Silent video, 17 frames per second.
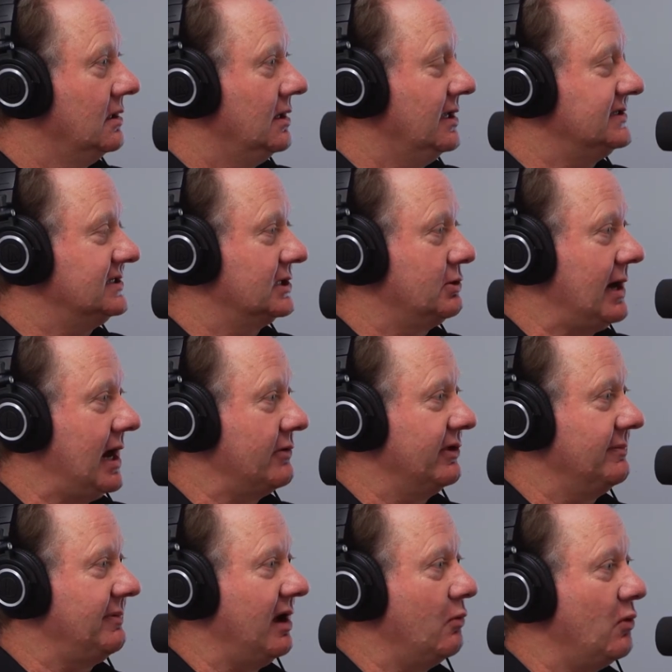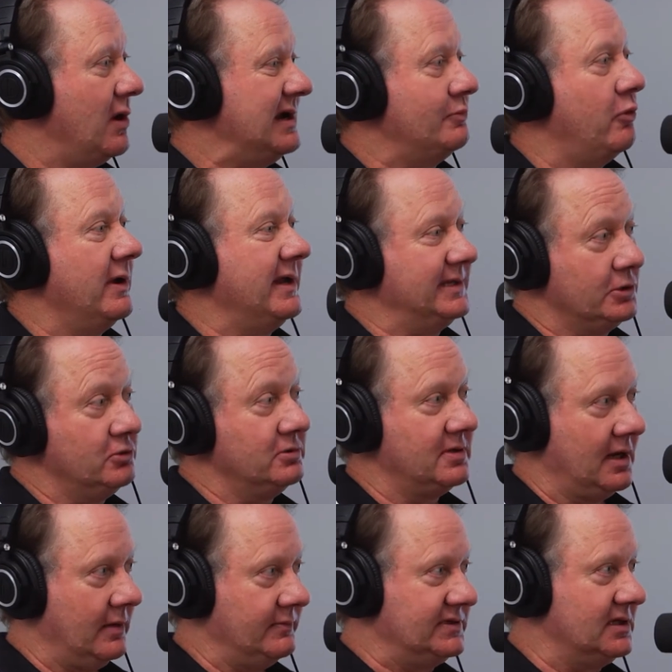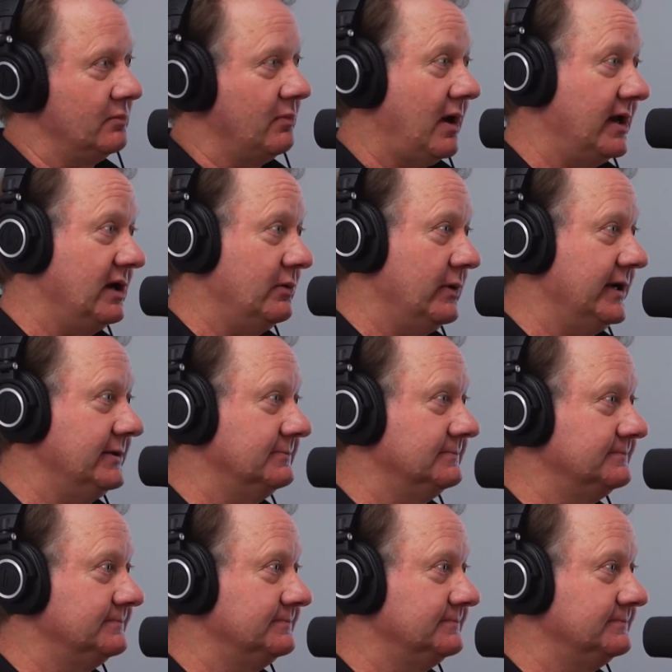hits the ground with about 1.2 times their body weight.